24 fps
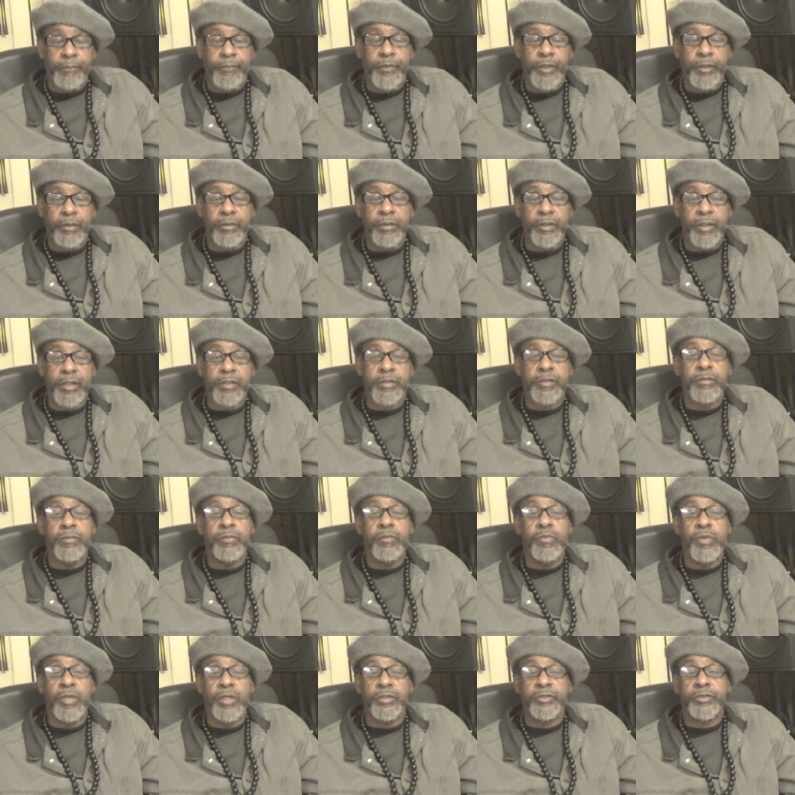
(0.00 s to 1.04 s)
You're look at the
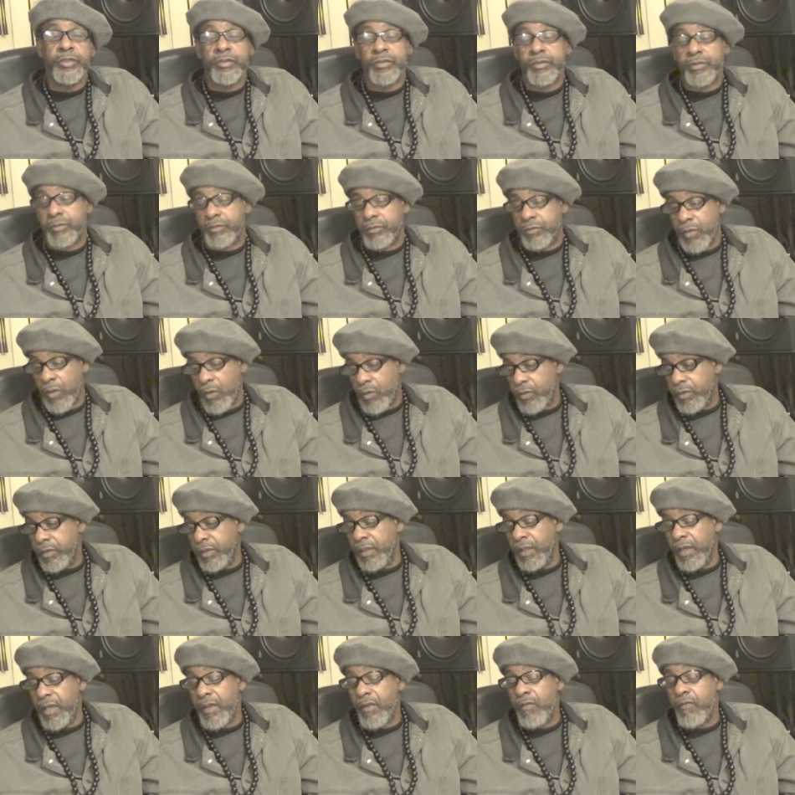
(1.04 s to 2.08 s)
ones that's thrown in
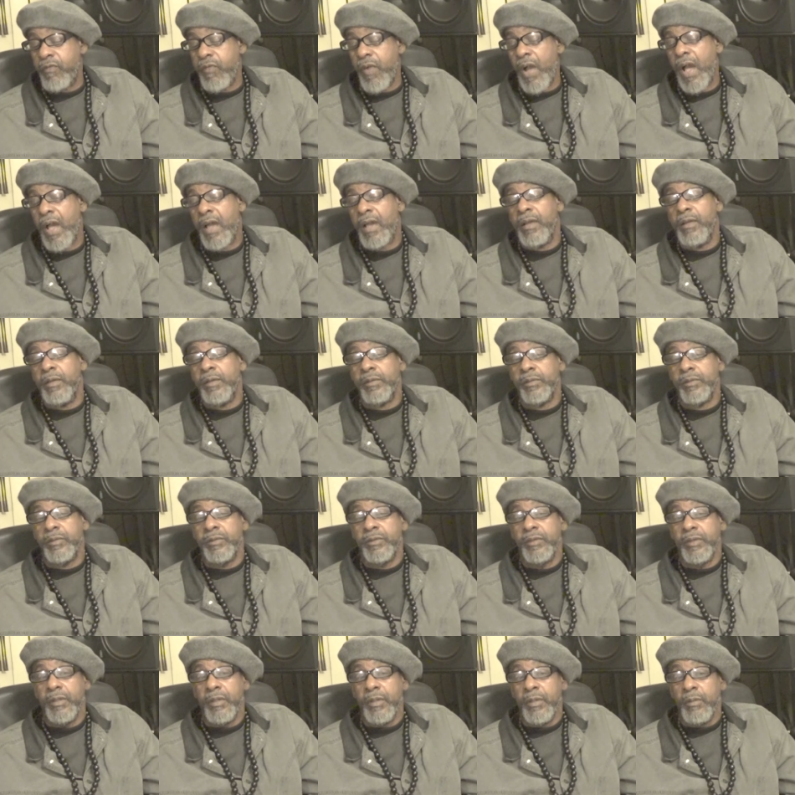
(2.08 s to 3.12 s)
the lake of fire,
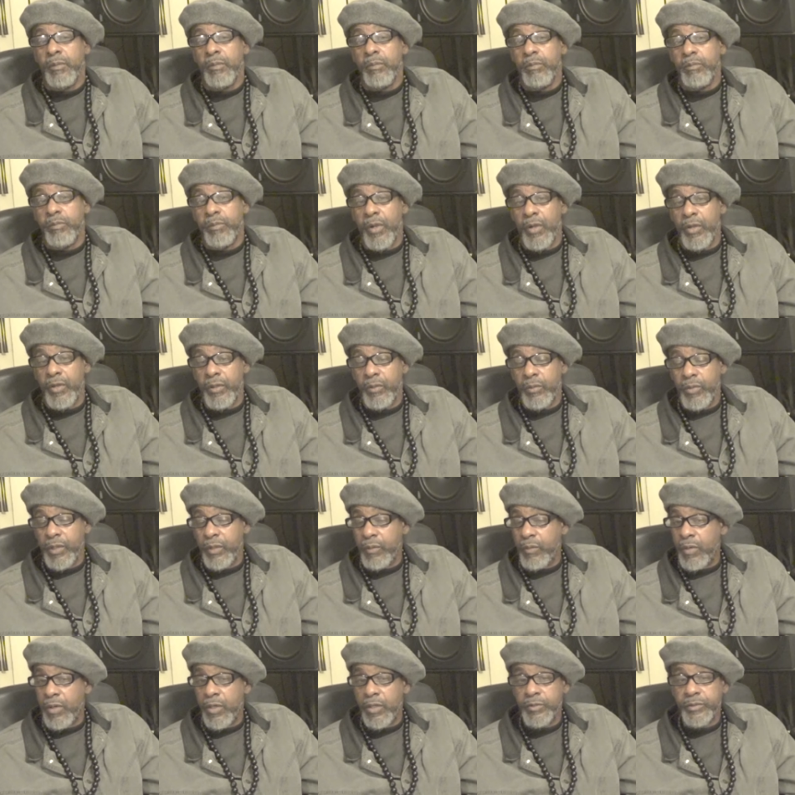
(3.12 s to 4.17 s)
burning where the
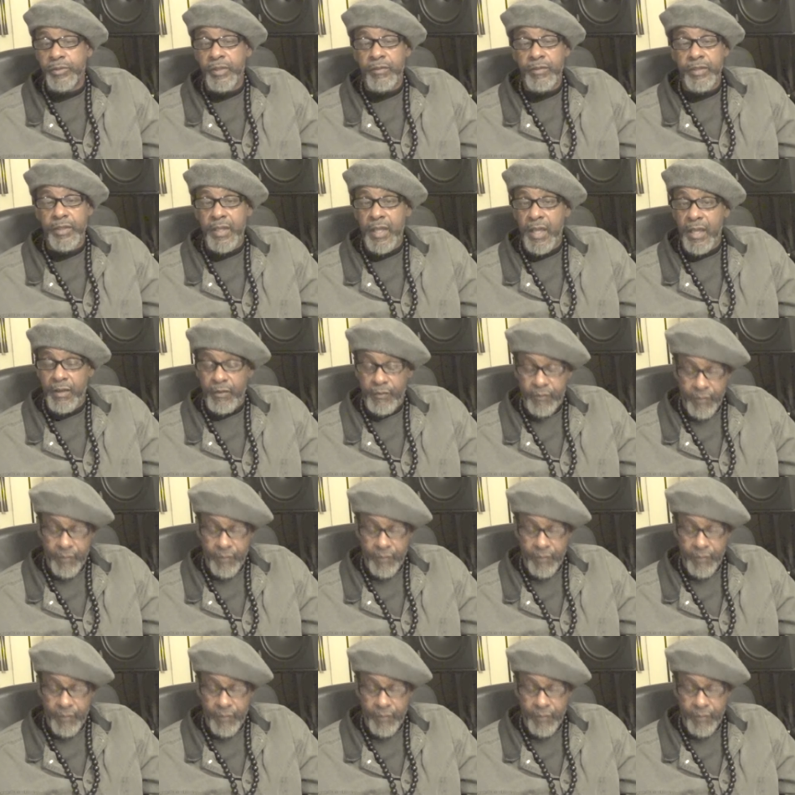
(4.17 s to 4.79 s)
worms never die and the